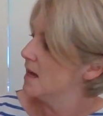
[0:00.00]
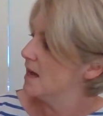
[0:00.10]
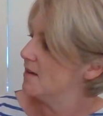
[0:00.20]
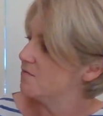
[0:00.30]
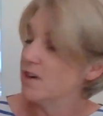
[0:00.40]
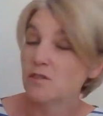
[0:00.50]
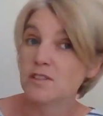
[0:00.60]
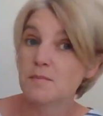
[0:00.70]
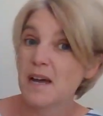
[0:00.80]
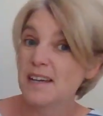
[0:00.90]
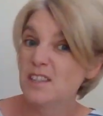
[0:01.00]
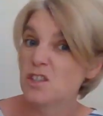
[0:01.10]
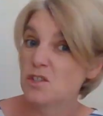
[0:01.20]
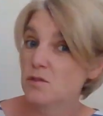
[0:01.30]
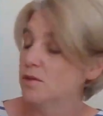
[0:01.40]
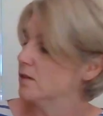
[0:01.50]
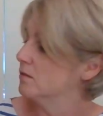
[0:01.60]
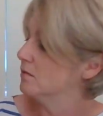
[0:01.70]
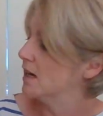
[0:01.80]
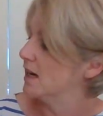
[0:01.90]
it wriggles about in the
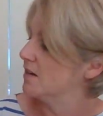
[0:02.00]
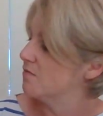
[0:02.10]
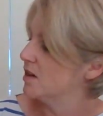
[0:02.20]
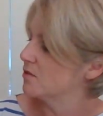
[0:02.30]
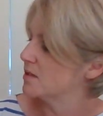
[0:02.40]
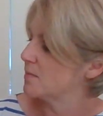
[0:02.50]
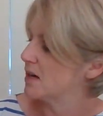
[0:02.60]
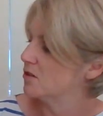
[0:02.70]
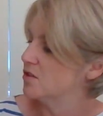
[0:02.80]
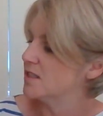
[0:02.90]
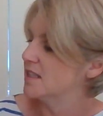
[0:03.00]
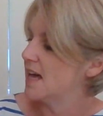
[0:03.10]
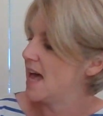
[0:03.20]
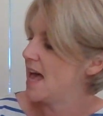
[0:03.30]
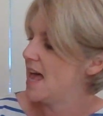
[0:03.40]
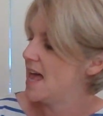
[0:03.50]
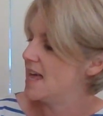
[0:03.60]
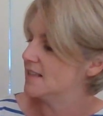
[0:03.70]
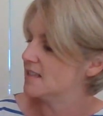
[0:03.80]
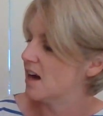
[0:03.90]
soil and it wriggles about using the
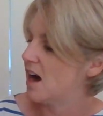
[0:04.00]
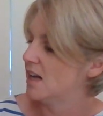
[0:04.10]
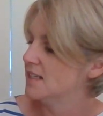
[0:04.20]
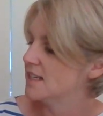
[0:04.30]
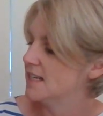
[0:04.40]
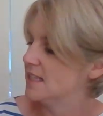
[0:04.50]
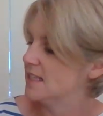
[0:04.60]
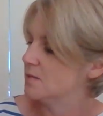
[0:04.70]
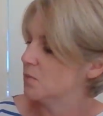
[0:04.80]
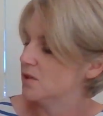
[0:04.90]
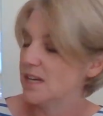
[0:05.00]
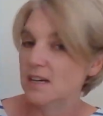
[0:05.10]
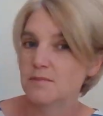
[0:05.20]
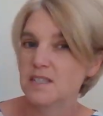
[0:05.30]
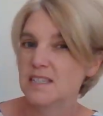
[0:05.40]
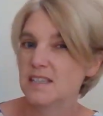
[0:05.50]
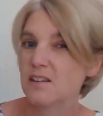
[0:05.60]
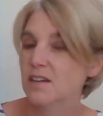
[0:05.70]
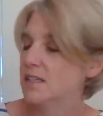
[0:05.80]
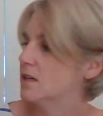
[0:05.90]
hairs that are underneath its body. It helps it
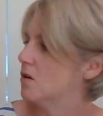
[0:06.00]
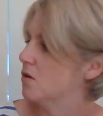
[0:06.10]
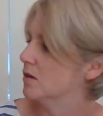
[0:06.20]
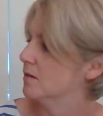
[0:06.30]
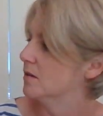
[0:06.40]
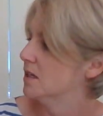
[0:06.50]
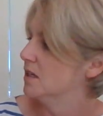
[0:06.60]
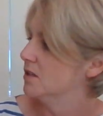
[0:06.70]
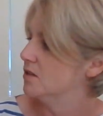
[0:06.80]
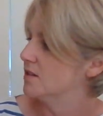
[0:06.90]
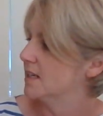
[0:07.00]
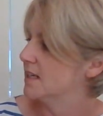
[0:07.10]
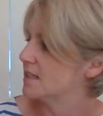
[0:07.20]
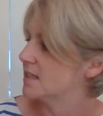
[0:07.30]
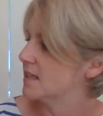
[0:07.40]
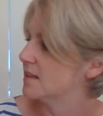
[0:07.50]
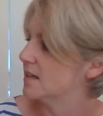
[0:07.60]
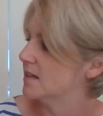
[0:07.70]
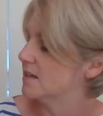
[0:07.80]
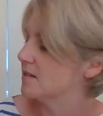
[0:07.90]
slide along using
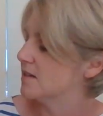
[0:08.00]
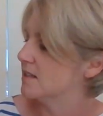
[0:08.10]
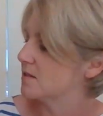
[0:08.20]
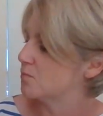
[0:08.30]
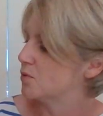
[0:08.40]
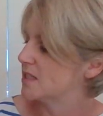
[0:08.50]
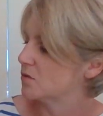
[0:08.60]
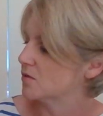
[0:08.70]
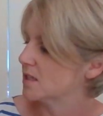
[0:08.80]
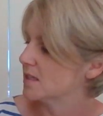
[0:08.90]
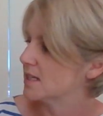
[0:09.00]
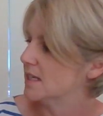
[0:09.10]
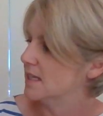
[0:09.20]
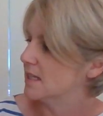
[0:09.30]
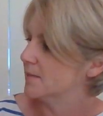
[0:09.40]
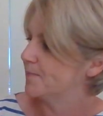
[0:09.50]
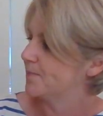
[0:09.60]
its bristles underneath it.